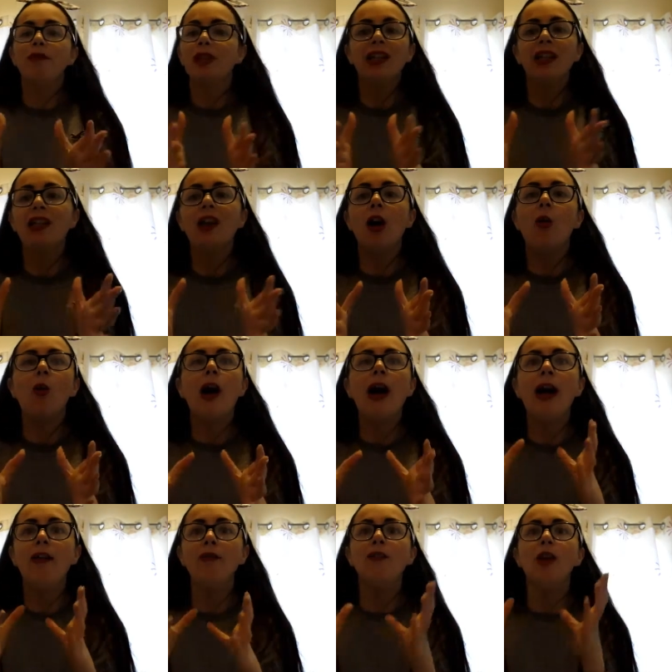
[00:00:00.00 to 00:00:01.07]
you know,
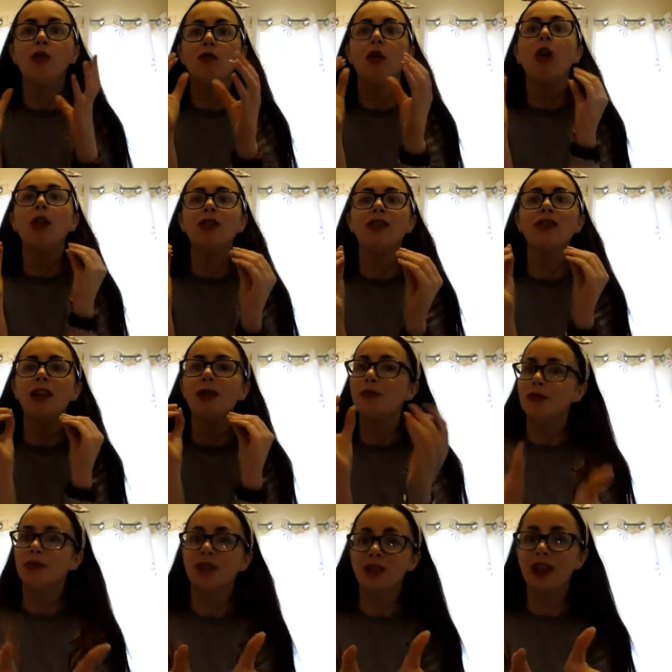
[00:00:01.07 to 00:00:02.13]
have no roster. That
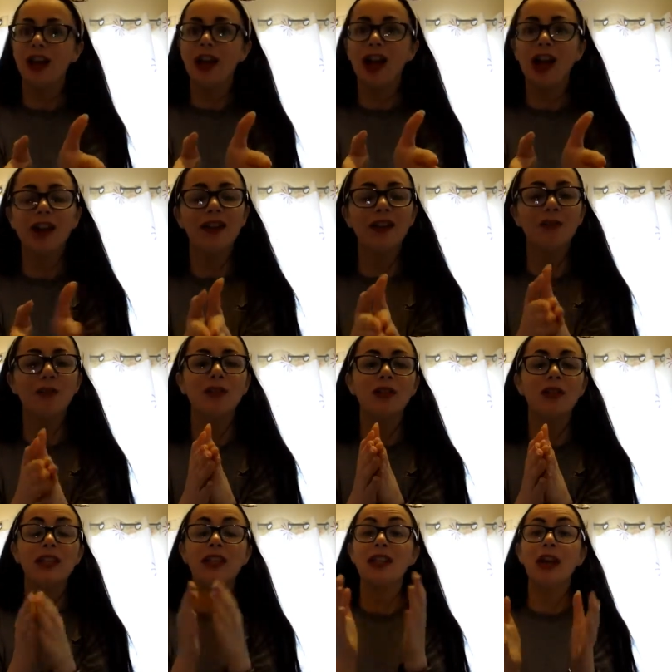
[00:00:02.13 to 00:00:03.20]
was another thing I had
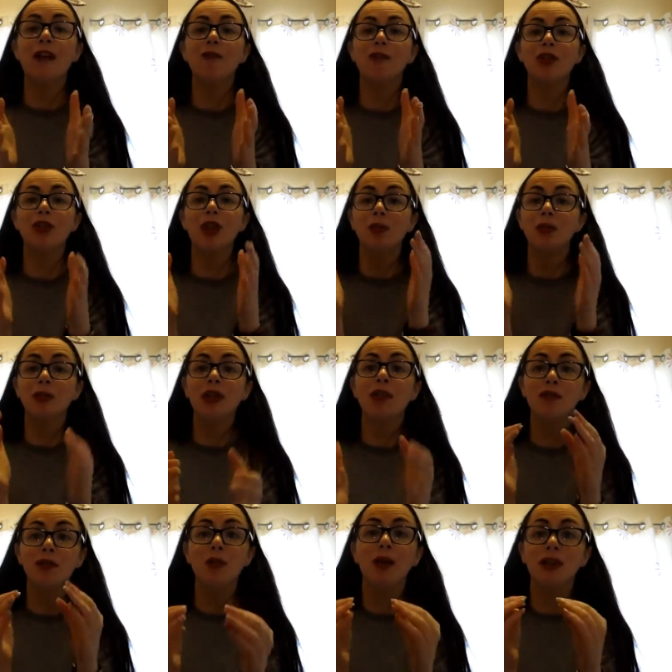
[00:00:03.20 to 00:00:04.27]
and didn't have in my job. So I
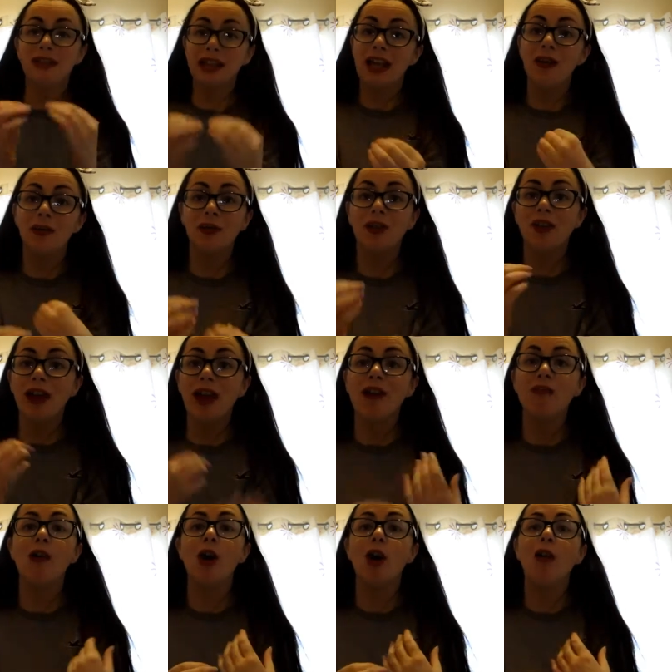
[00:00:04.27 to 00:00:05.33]
never knew what day I was going to
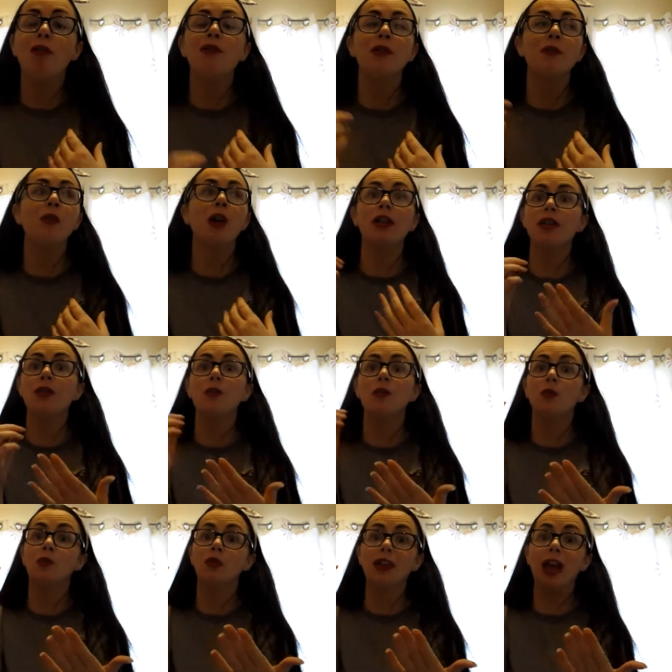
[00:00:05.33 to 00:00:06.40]
have off. And I
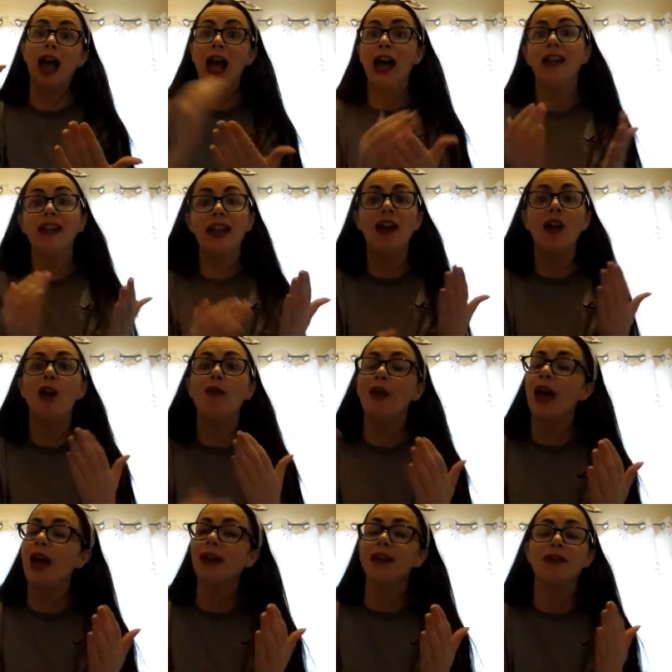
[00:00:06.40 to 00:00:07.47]
knew once I had a day off,
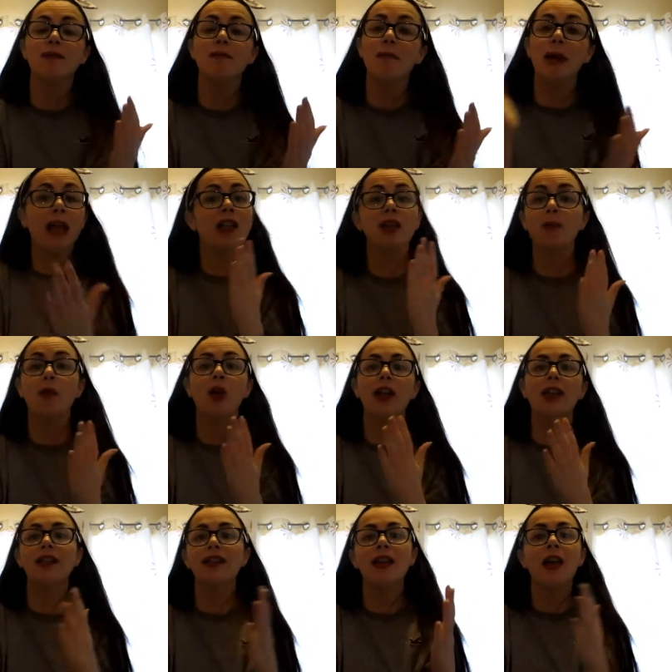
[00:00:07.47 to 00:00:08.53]
I had to
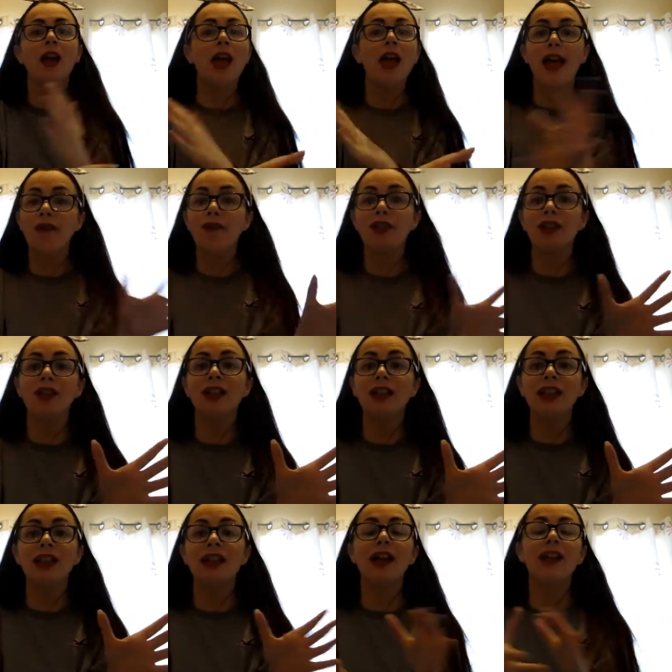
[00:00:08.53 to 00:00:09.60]
maximise everything I
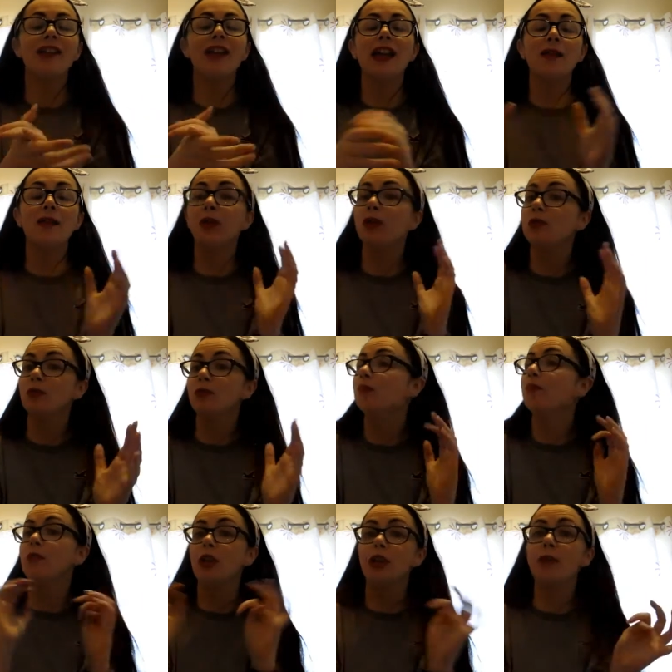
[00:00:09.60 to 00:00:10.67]
did in that day, which
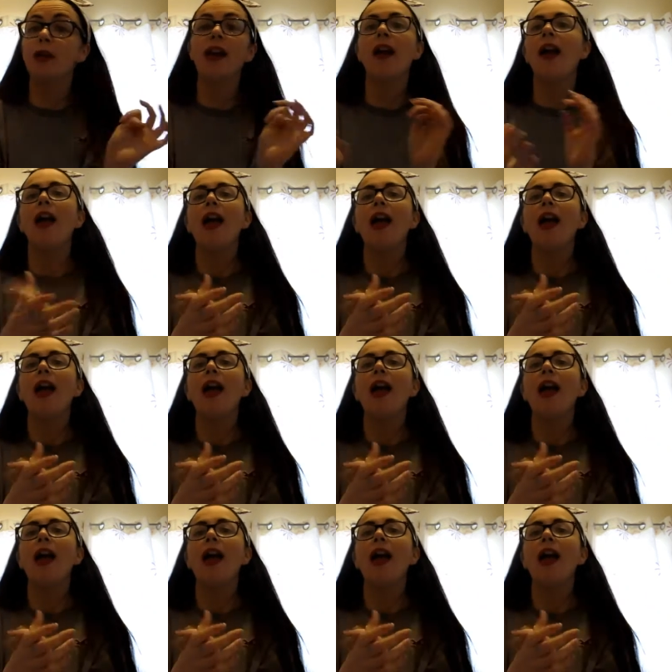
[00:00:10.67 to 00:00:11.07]
nightmare.